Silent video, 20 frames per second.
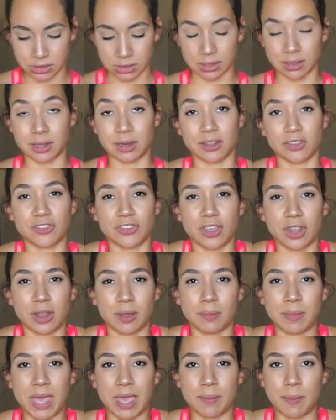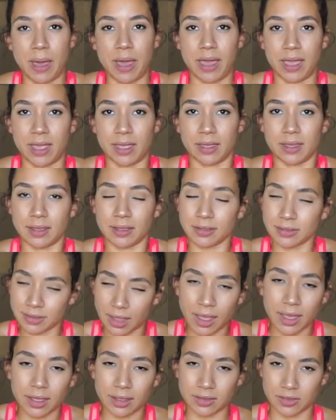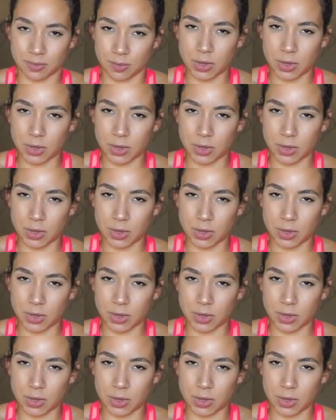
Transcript: then it's gonna make my sides